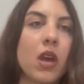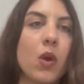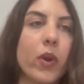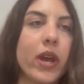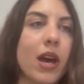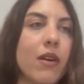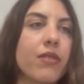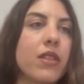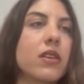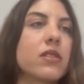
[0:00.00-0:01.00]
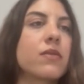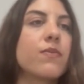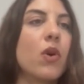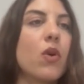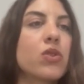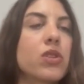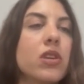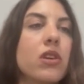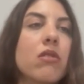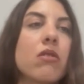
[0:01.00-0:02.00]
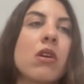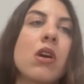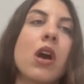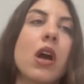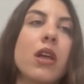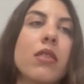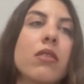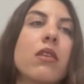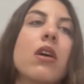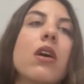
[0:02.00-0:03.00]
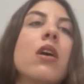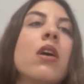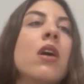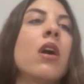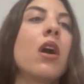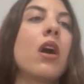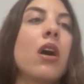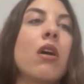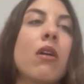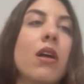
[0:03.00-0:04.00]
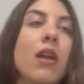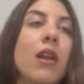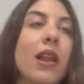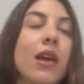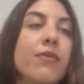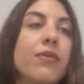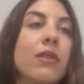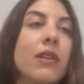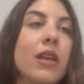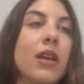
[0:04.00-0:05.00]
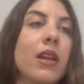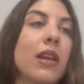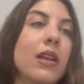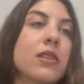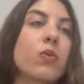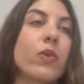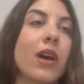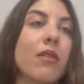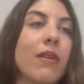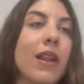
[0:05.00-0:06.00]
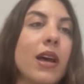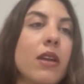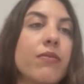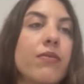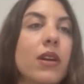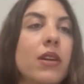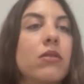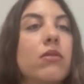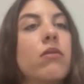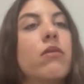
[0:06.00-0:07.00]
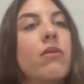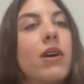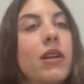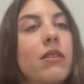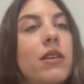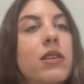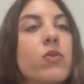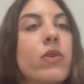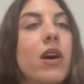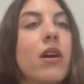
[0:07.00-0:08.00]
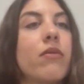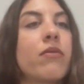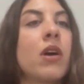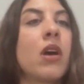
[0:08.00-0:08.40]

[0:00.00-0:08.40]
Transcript: We have this box here, and the left list we have life, and to the right list we have